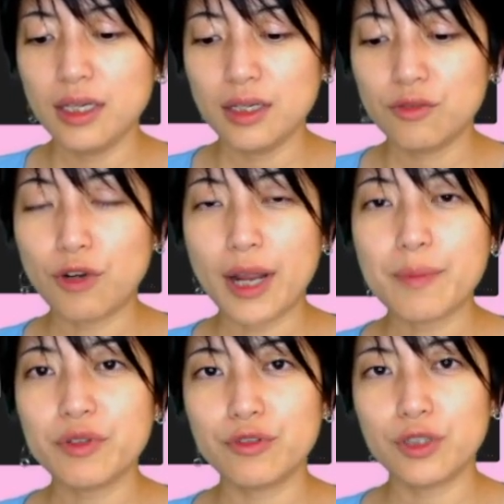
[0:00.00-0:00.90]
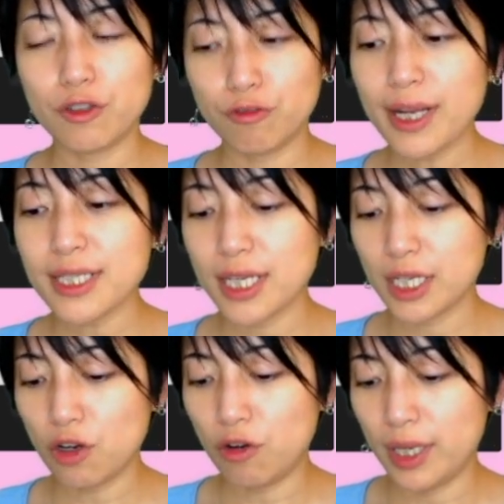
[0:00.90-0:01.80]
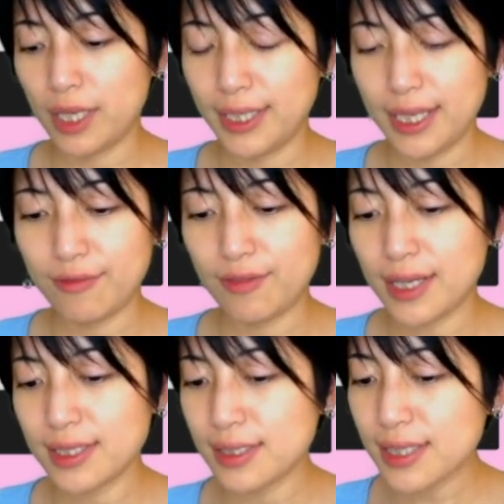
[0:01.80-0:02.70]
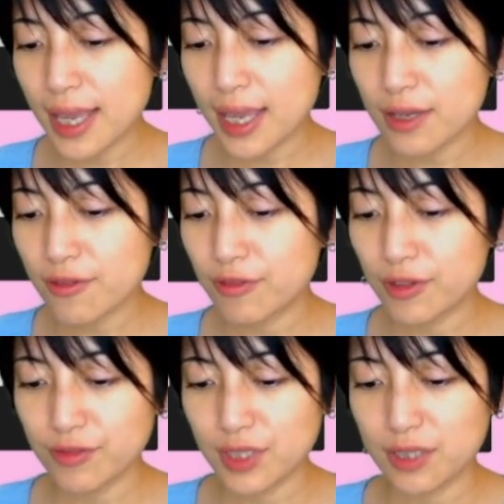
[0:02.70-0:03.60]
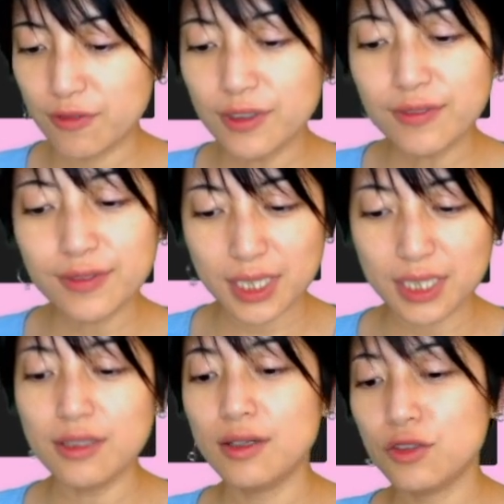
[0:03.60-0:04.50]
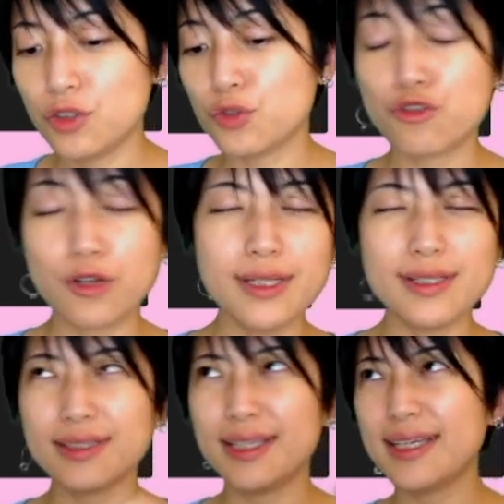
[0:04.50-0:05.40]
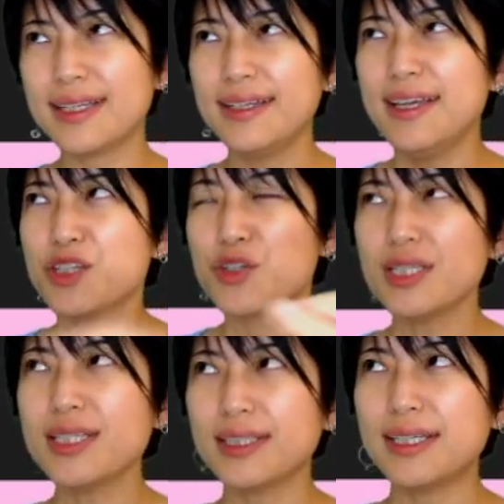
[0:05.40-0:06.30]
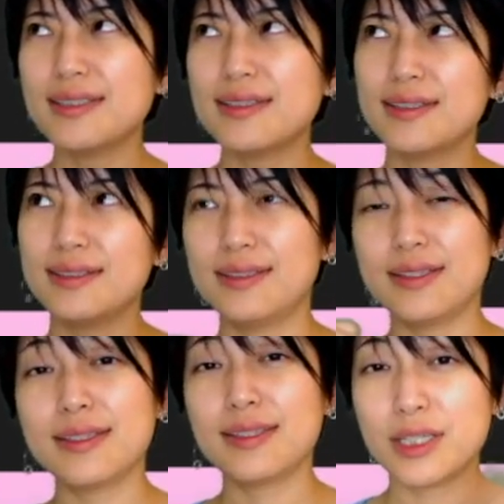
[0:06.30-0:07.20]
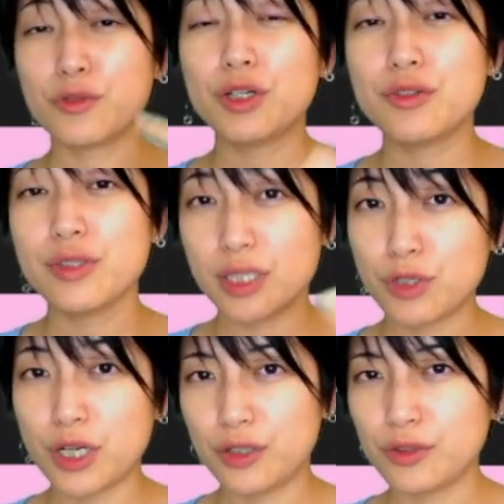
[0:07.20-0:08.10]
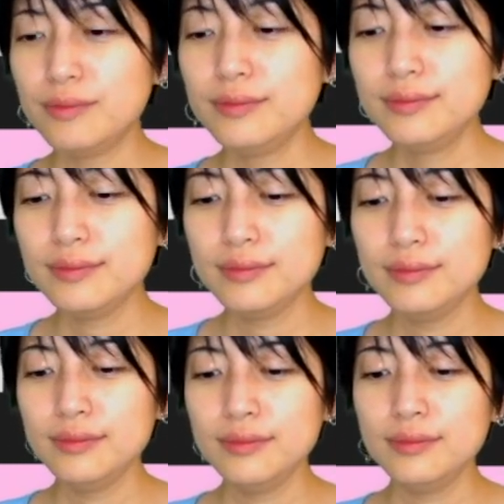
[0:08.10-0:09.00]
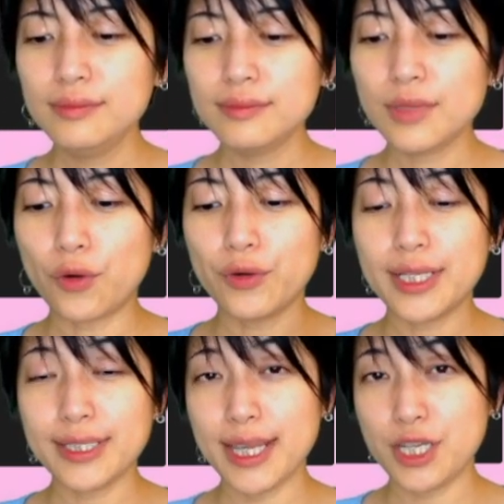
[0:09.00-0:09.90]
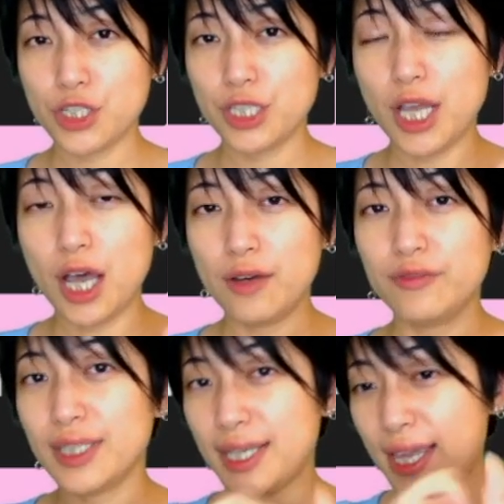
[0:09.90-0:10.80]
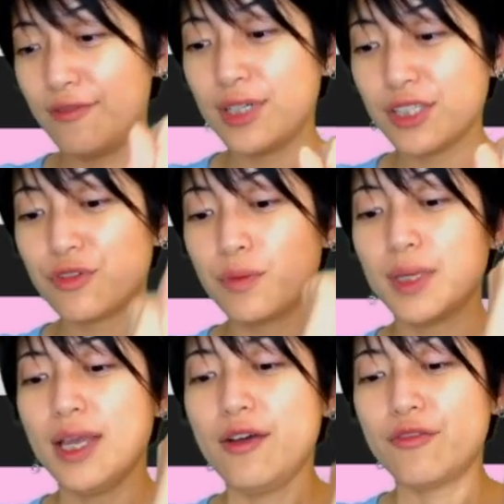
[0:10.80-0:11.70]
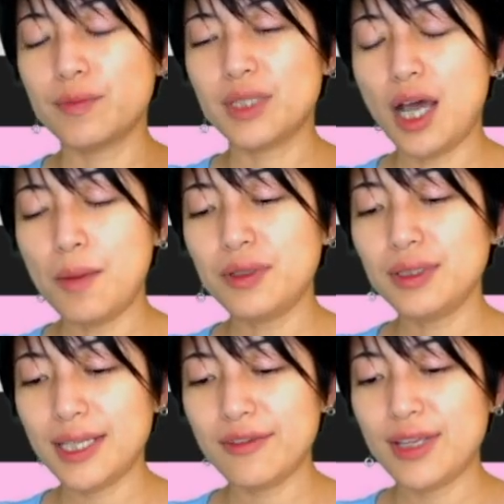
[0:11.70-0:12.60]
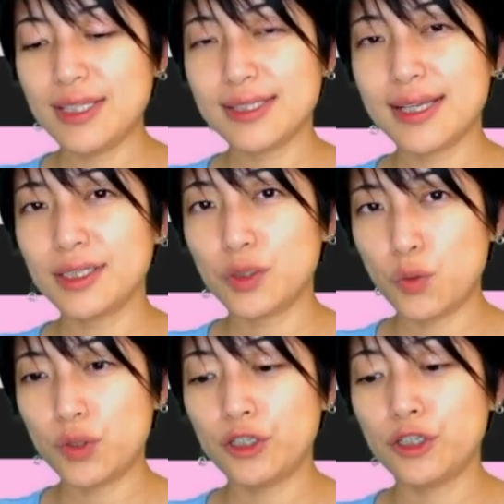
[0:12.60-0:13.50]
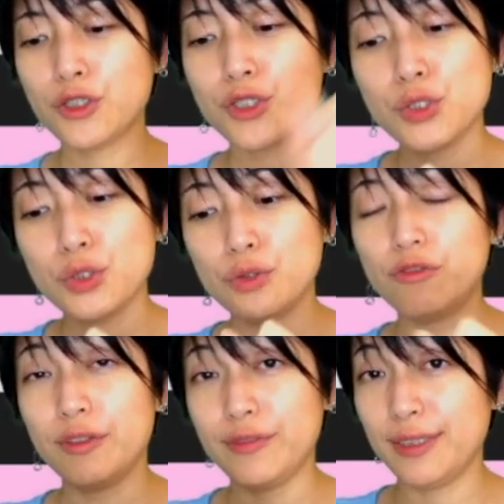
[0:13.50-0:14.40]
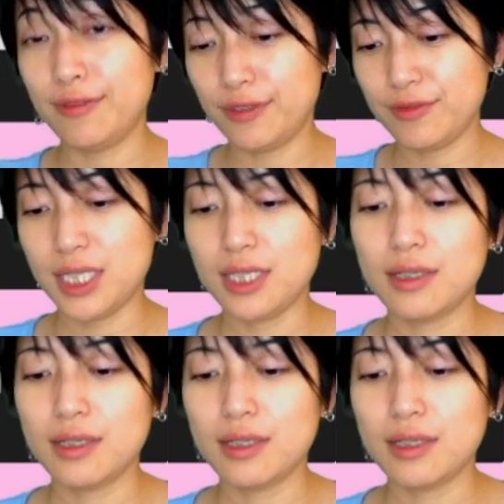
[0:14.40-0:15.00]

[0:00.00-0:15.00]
right before the rectangle, and if I say 50, 50 to translate, translate the, the zero zero orientation of the canvas from, from the upper left hand side corner to 50, 50.